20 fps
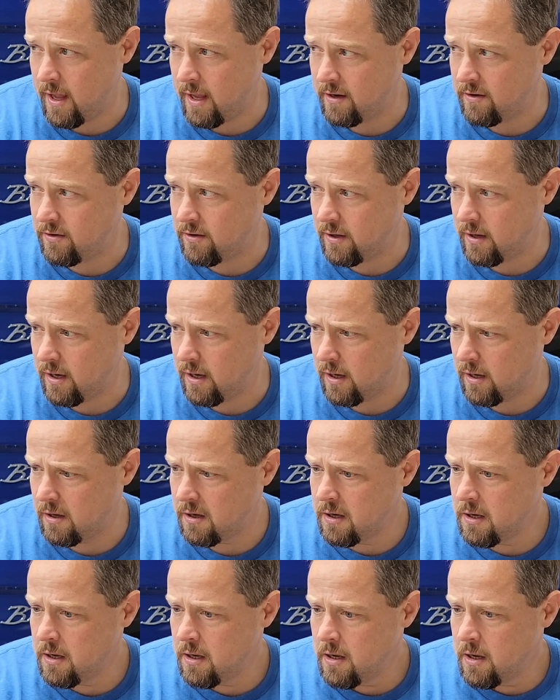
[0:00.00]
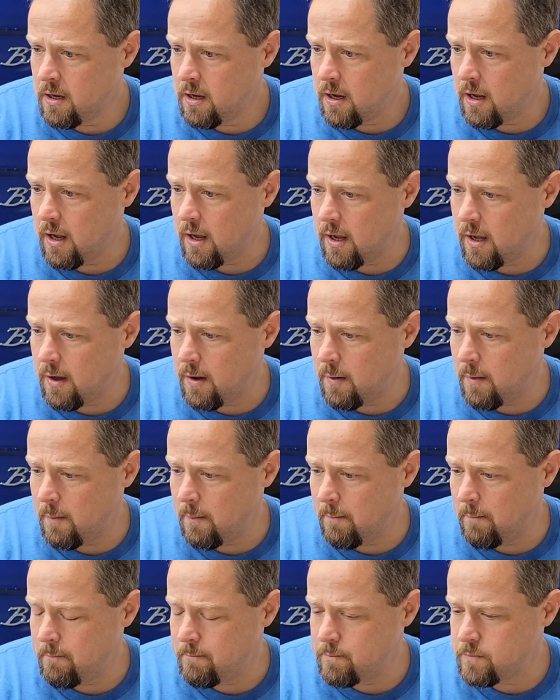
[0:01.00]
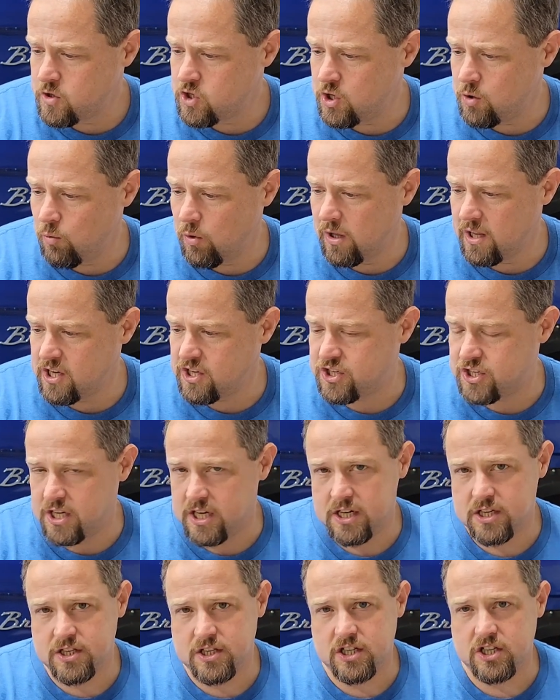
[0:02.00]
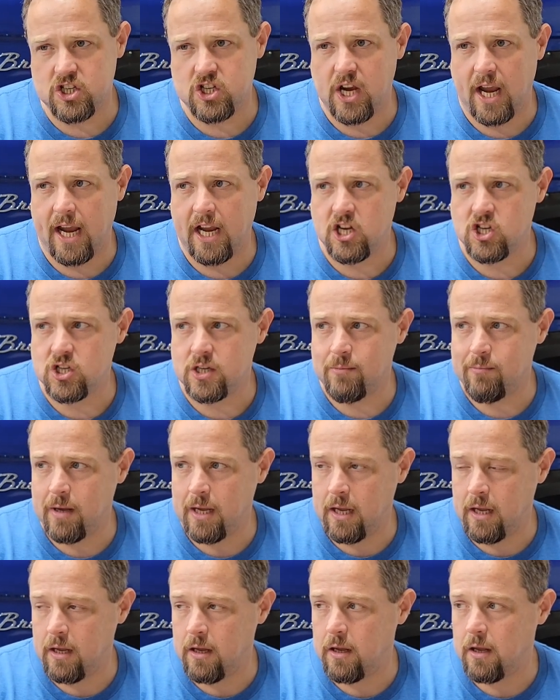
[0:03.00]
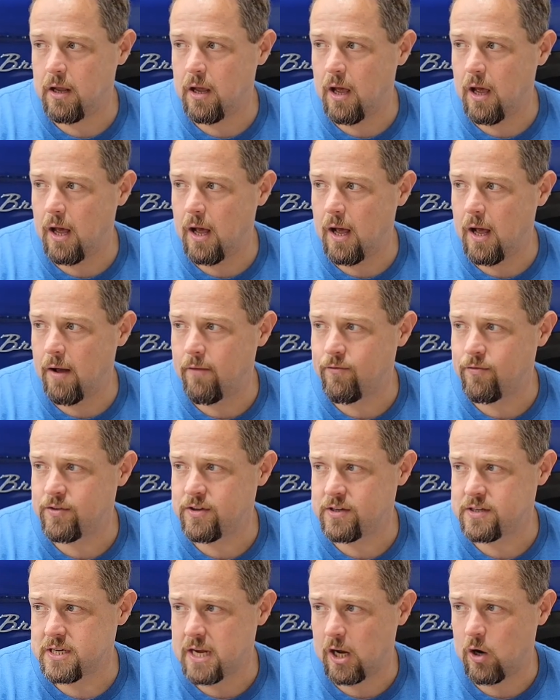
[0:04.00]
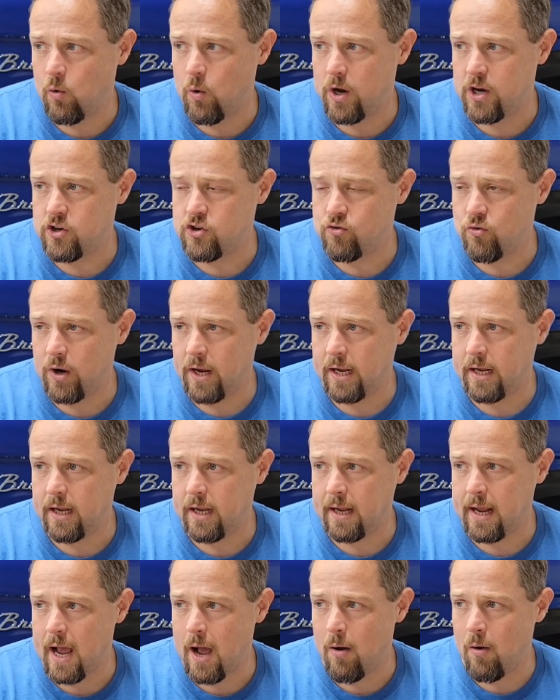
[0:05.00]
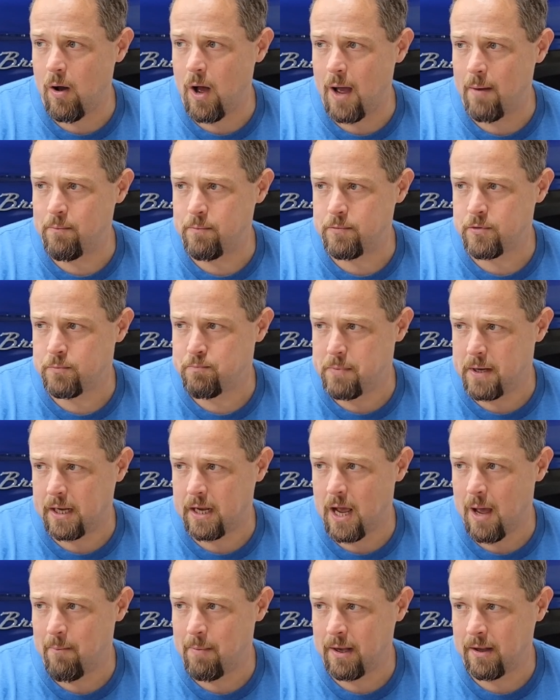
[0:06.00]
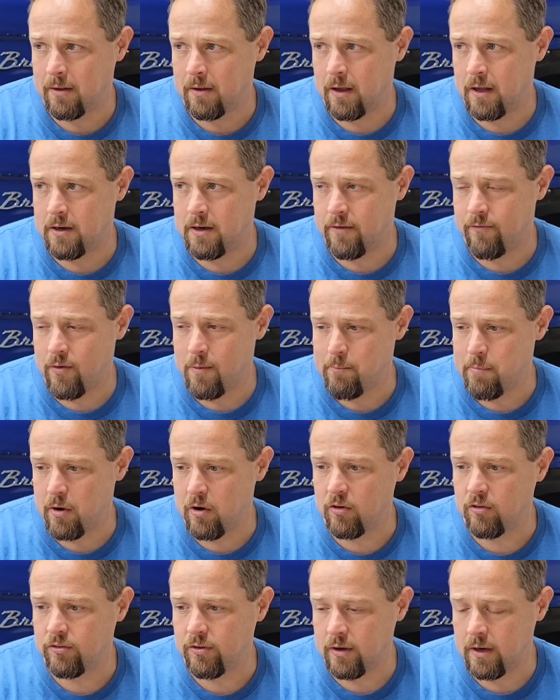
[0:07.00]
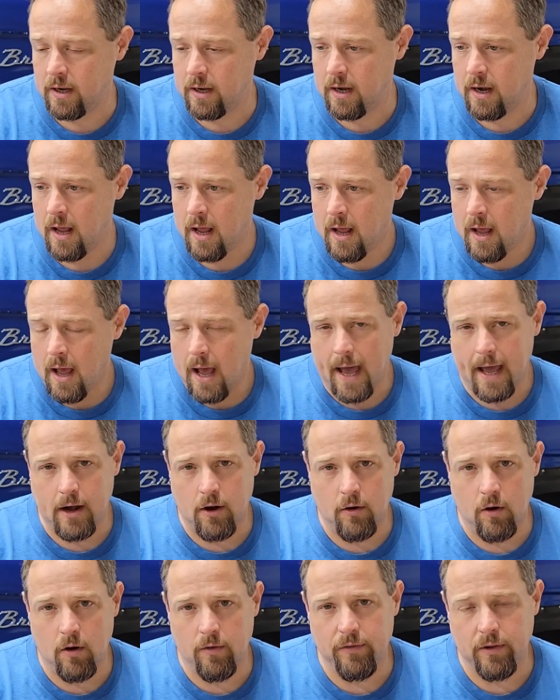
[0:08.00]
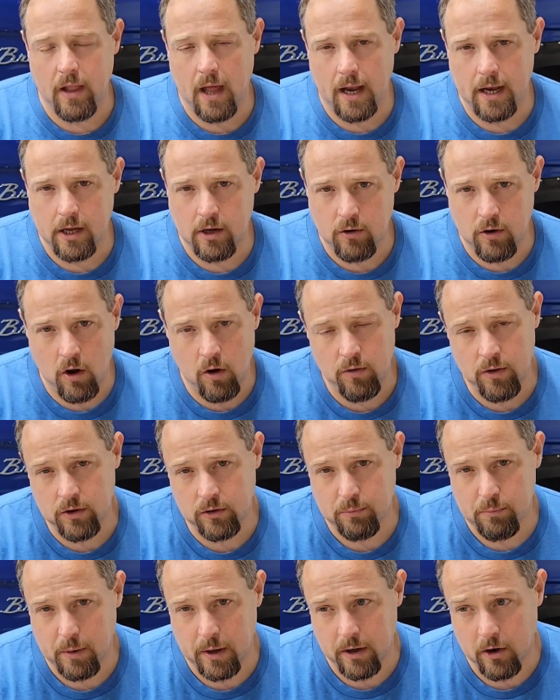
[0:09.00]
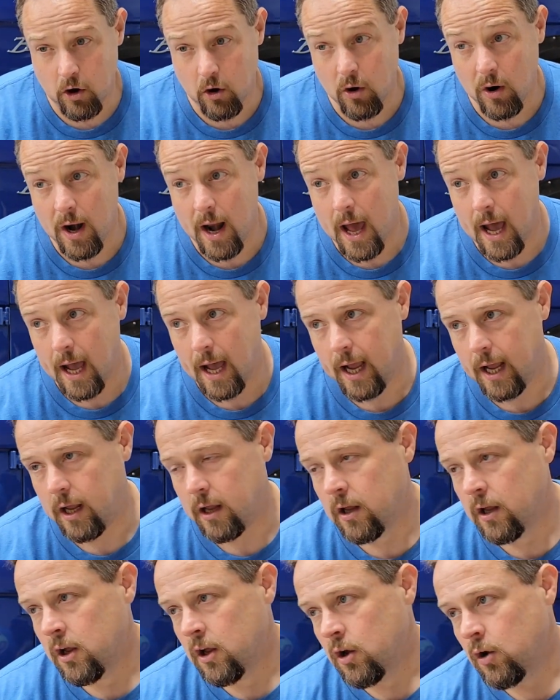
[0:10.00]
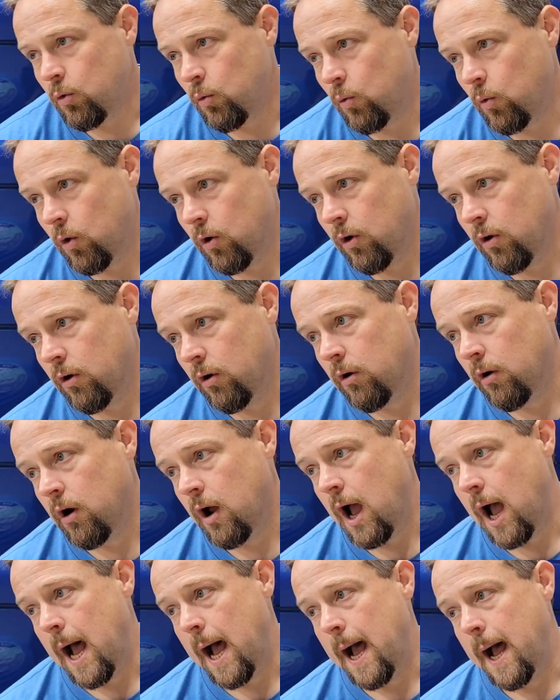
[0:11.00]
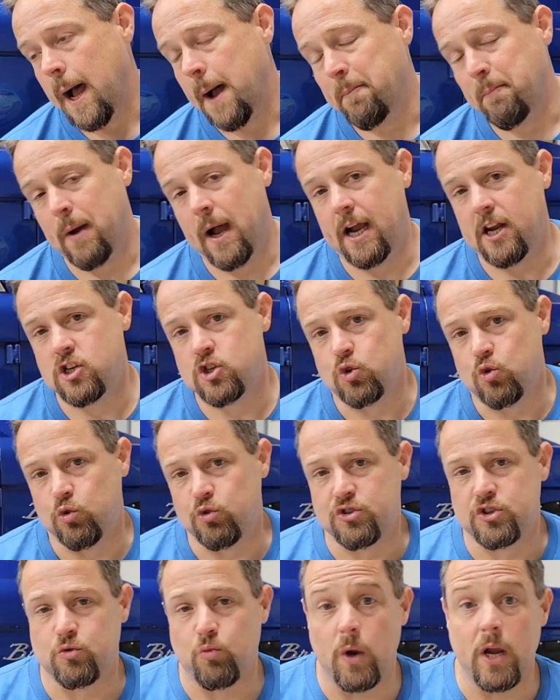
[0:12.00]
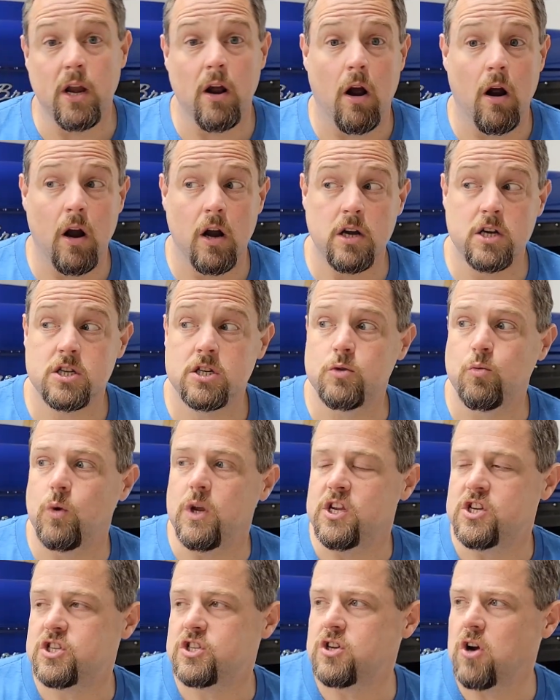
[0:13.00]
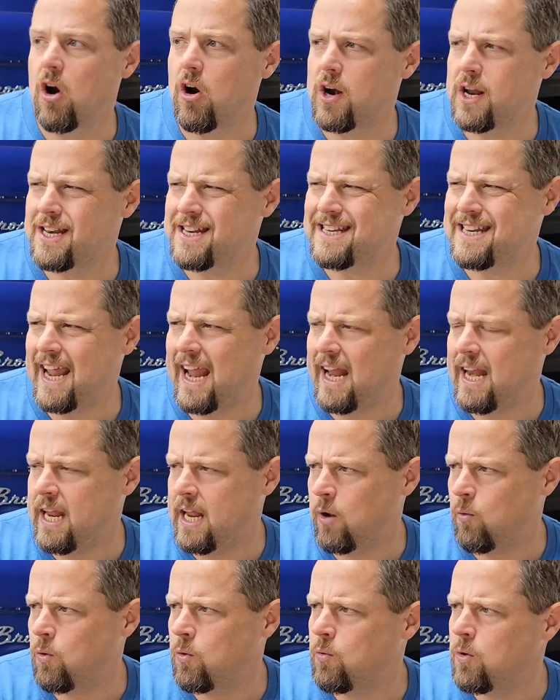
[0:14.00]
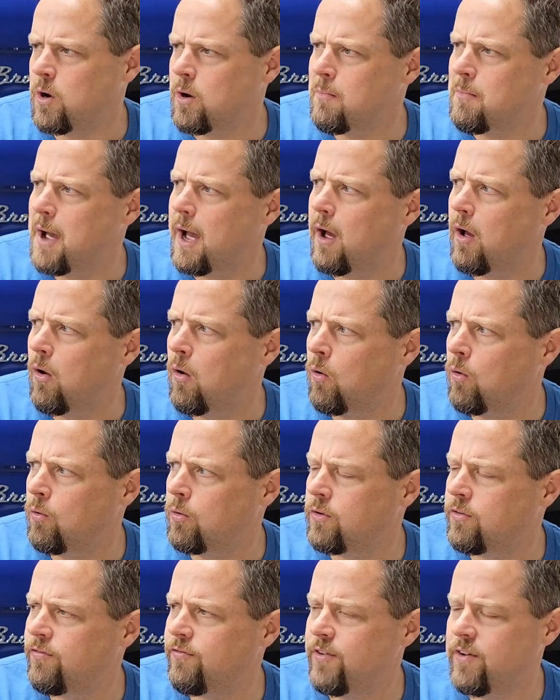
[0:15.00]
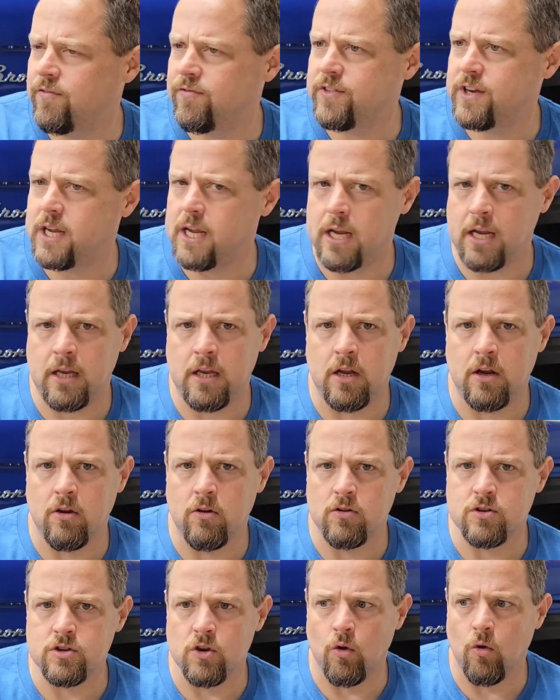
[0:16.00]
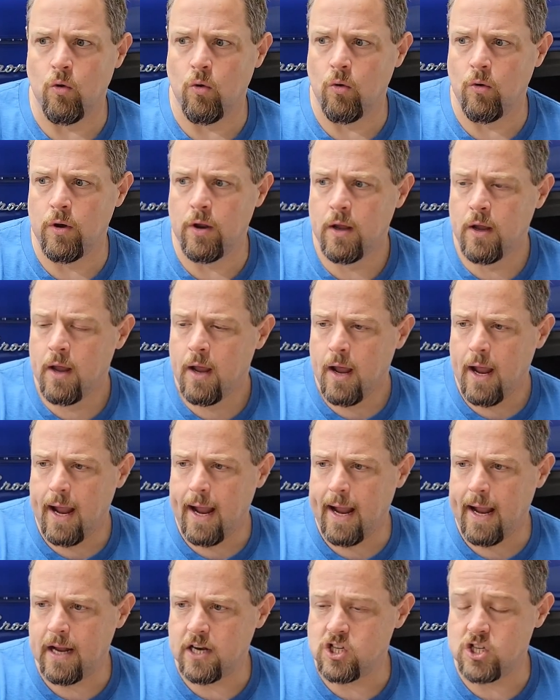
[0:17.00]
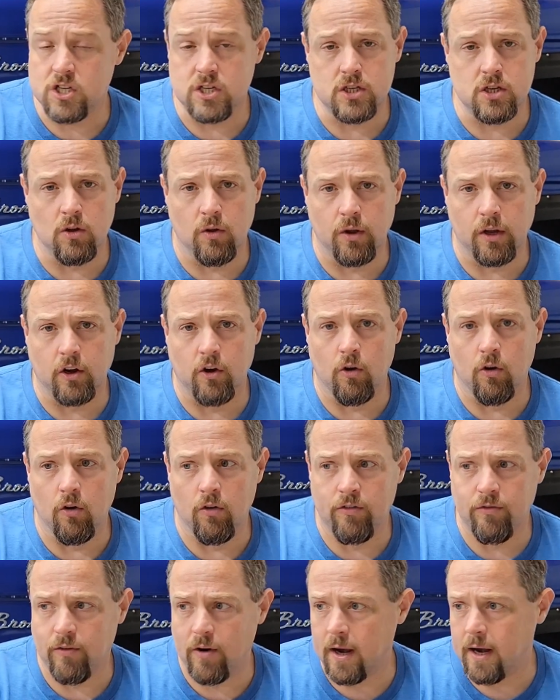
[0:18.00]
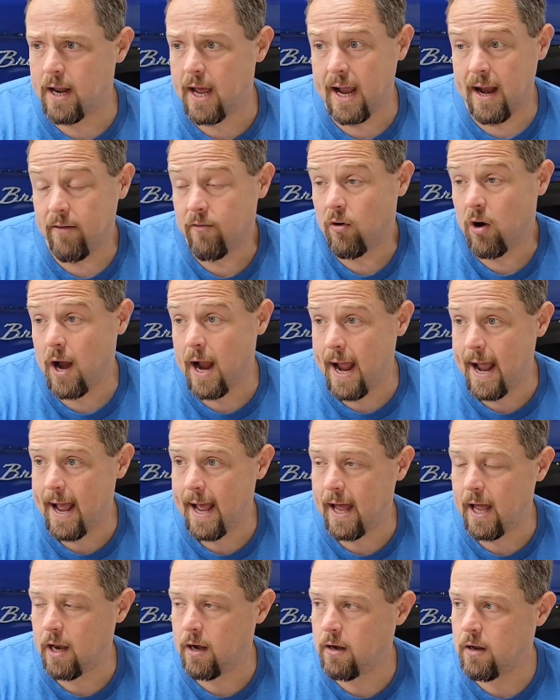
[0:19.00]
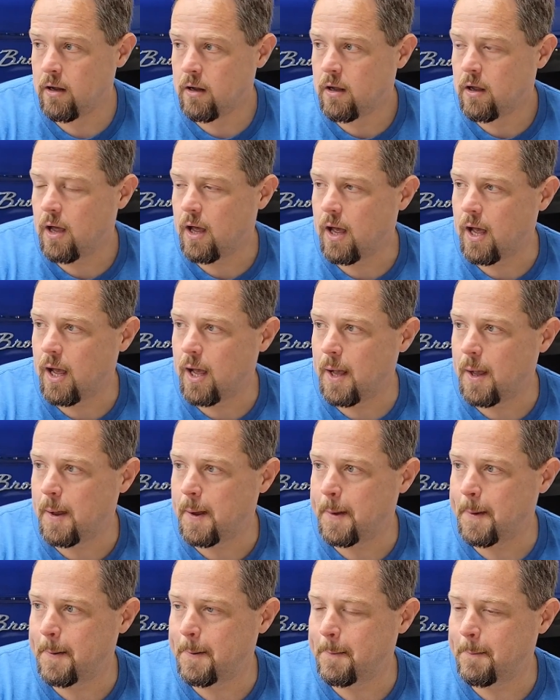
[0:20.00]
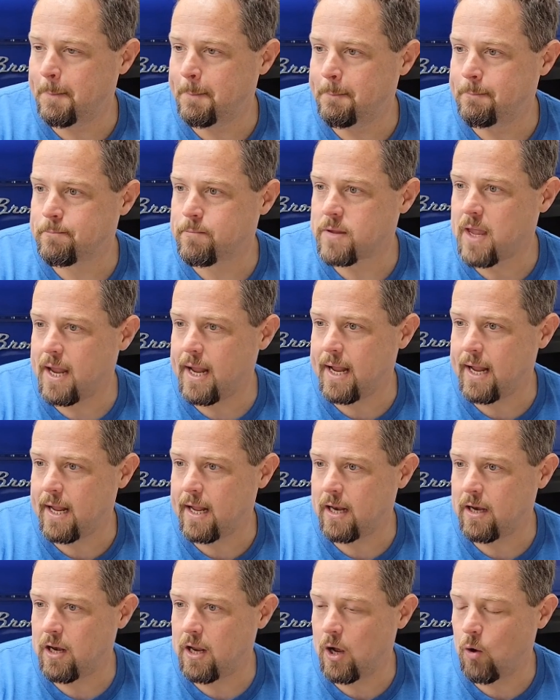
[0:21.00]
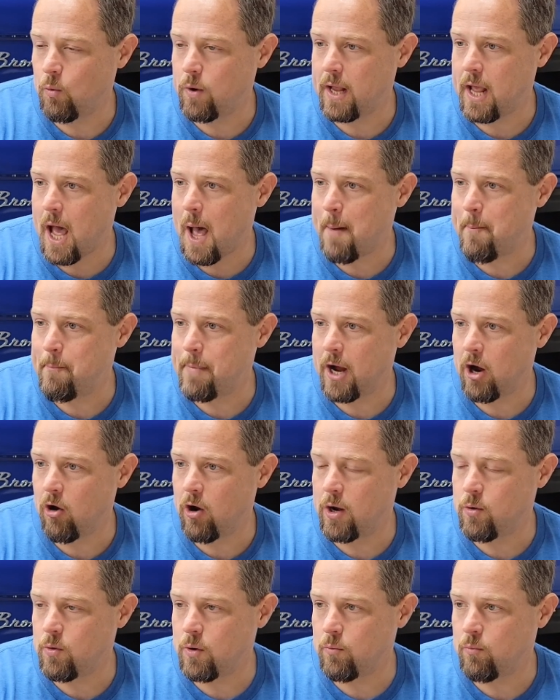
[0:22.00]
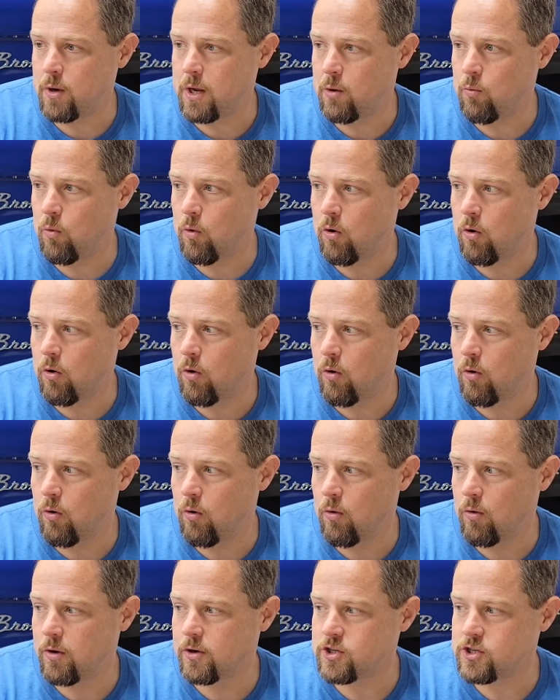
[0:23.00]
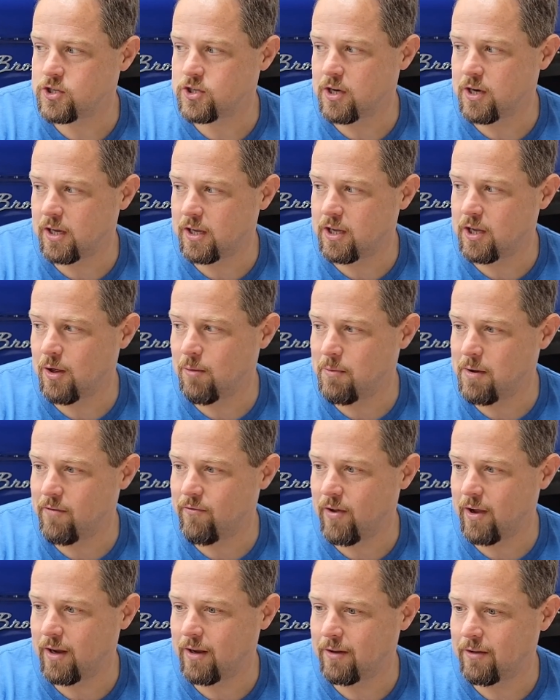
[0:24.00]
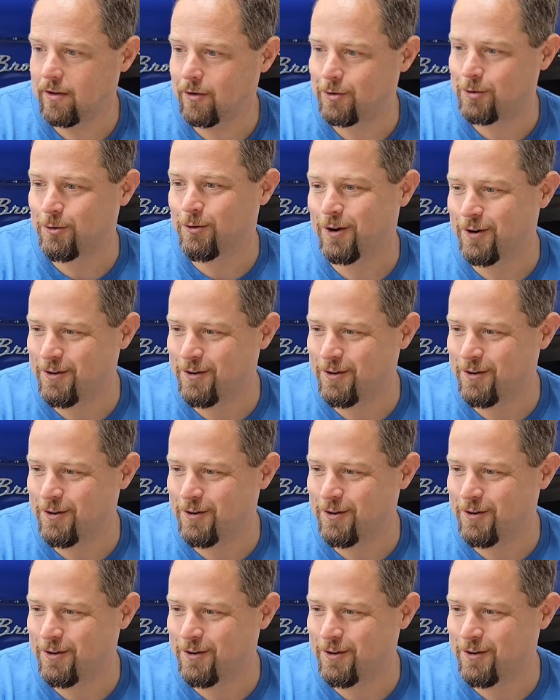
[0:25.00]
that uh, um, she really sees the change in me uh, since I quit drinking, how I'm becoming a different person. And I don't know if a lot of you know this, but her and I were um, high school sweethearts. We started dating when we were about 15 years old, and she's the only girlfriend I ever had. Um, and uh, we got married when we were, she's going to kill me if I get this